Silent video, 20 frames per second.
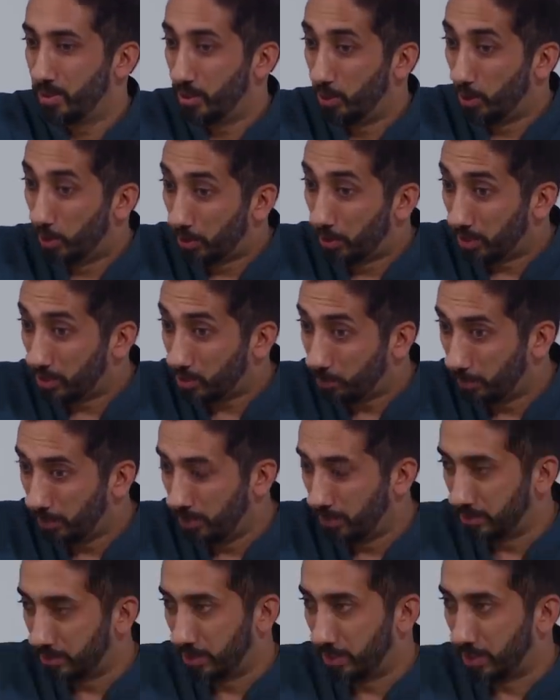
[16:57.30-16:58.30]
you're
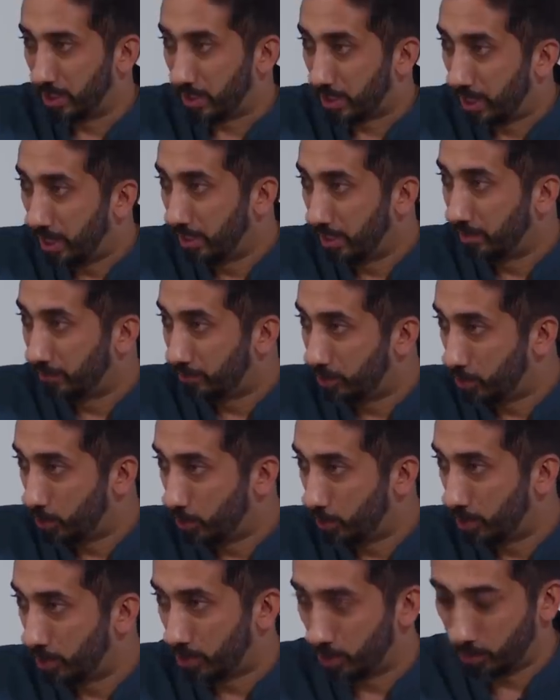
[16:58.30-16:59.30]
experiencing a kind of
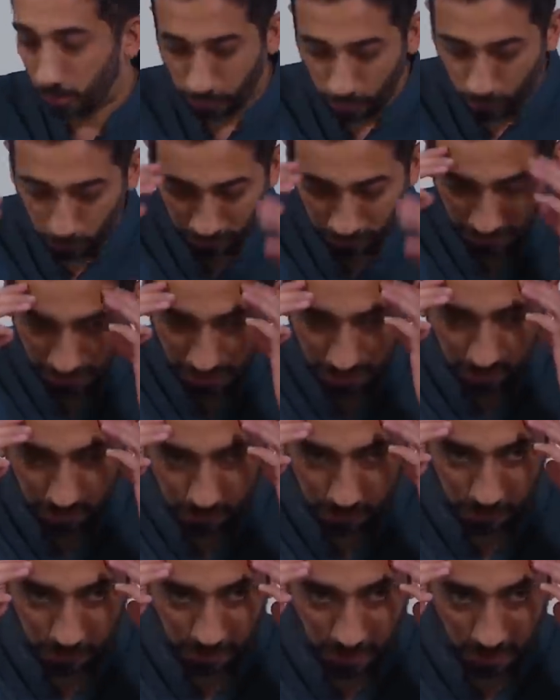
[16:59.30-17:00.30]
situation where you cannot
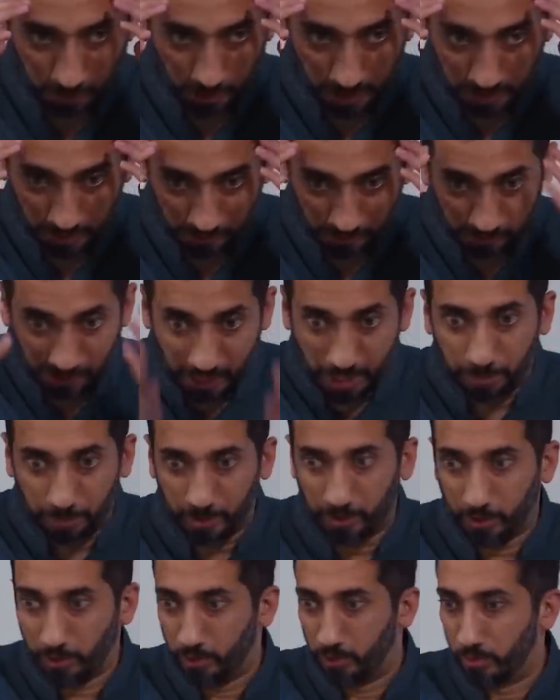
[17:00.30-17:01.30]
understand why this is
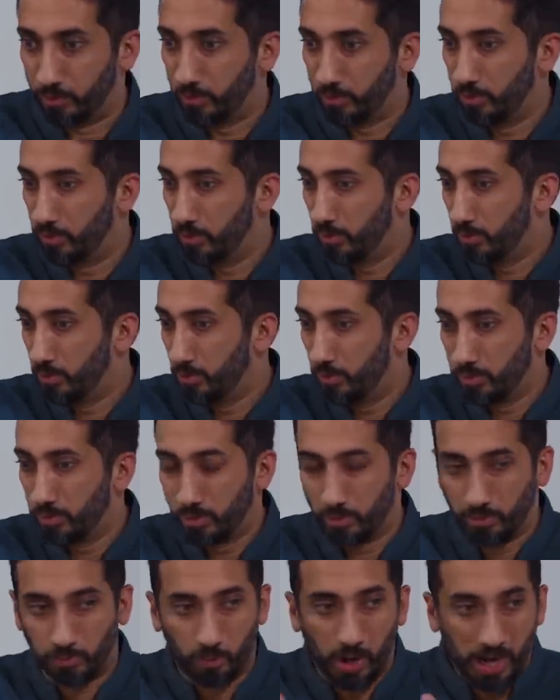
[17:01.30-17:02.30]
happening to you.
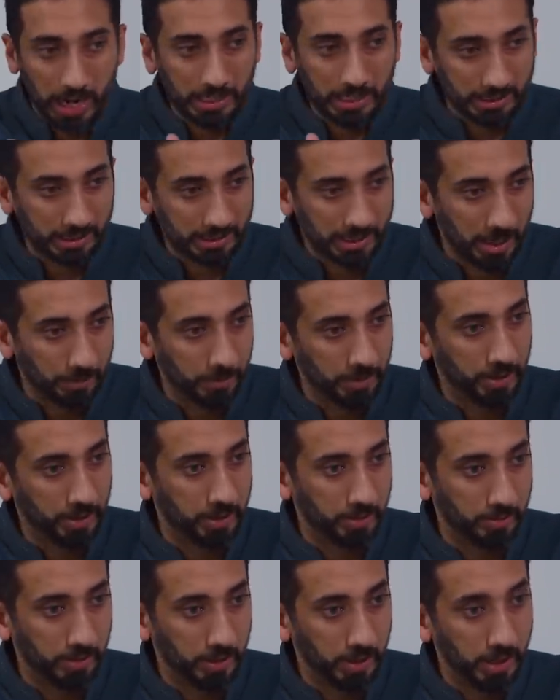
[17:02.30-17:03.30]
Why is this happening
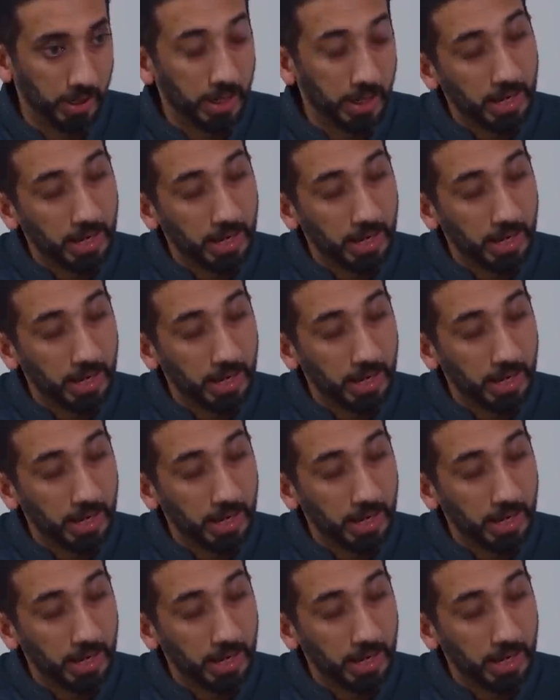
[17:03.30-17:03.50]
to me?